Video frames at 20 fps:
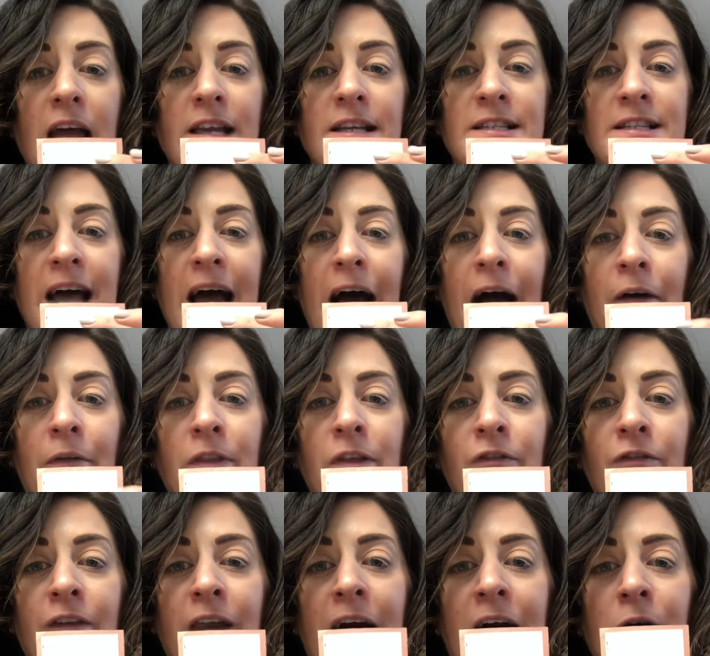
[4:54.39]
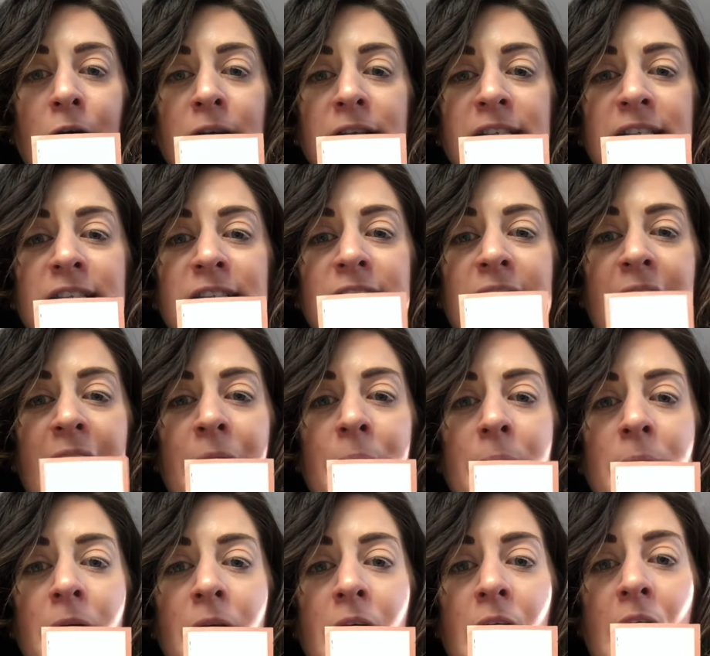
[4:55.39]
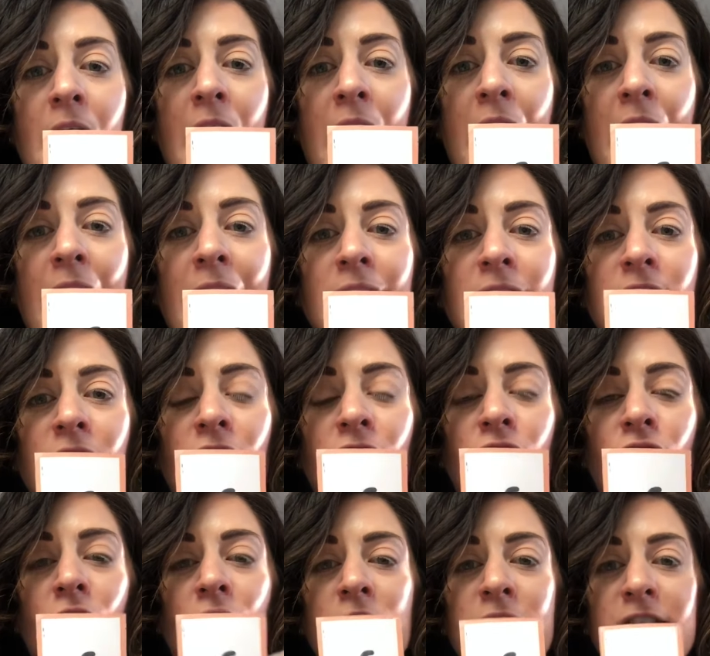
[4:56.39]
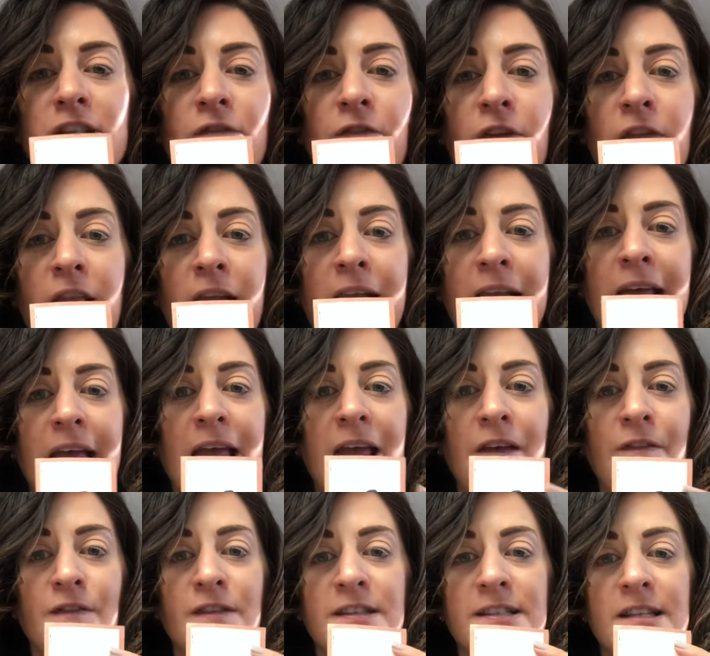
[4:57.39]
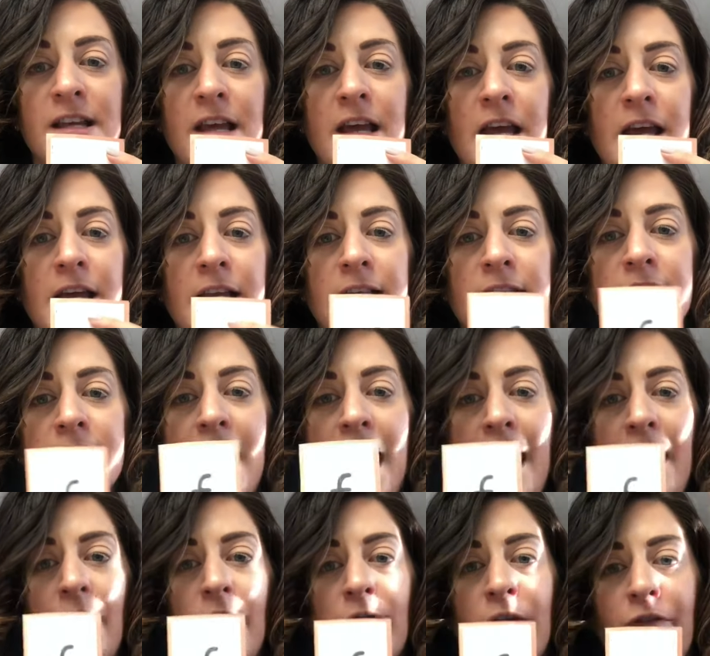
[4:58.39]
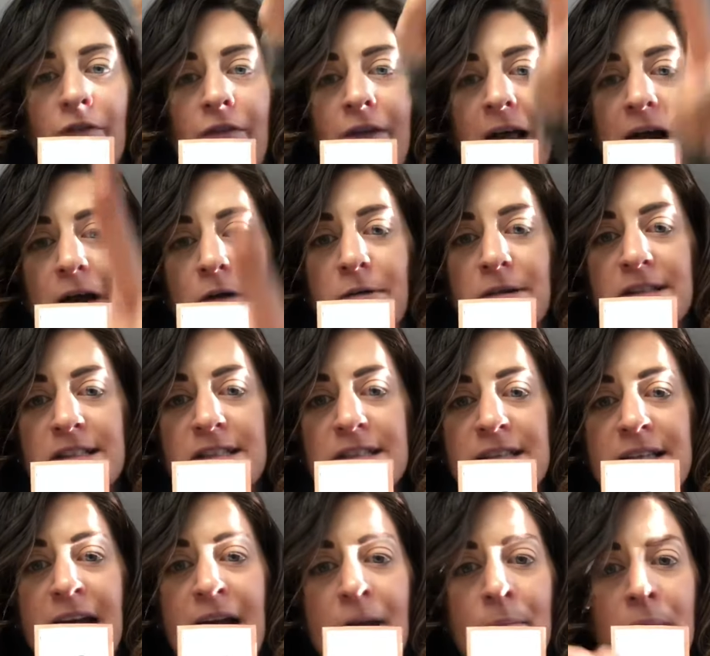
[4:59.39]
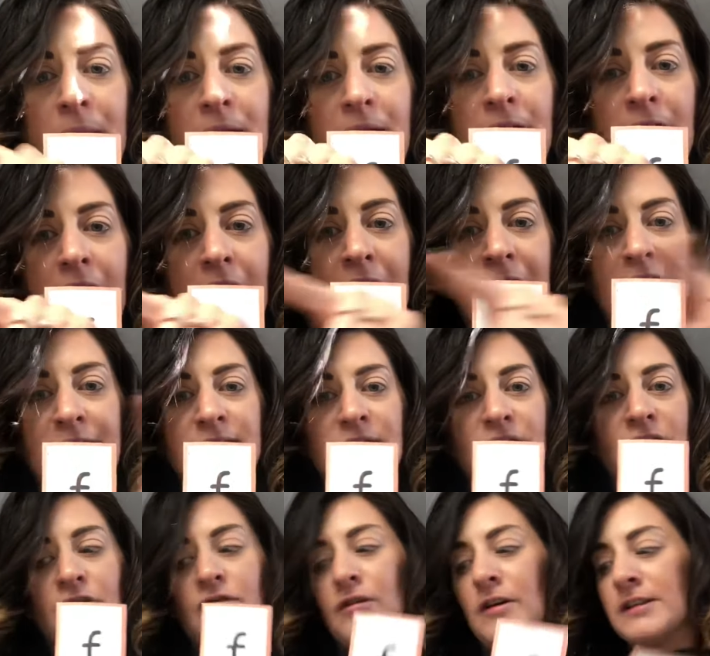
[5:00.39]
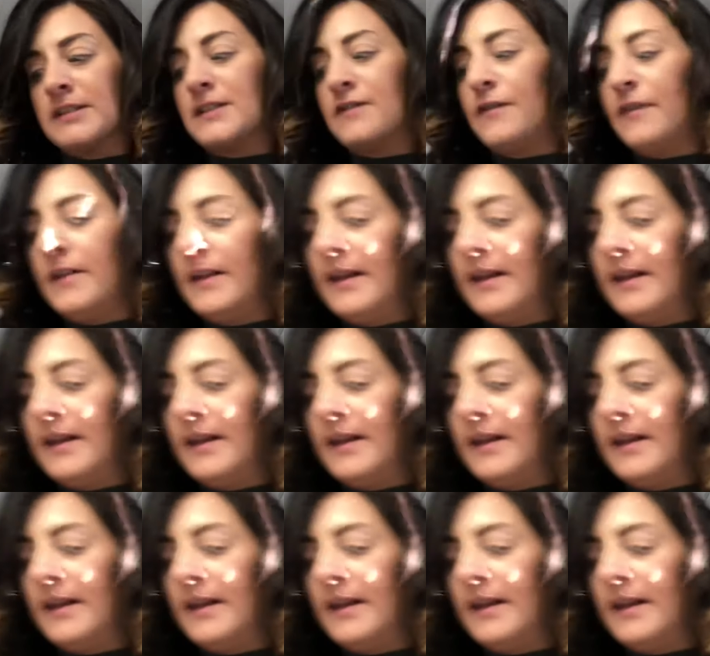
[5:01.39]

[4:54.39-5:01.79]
Down the flower stem, and across for the leaves. Down the flower's stem and across for the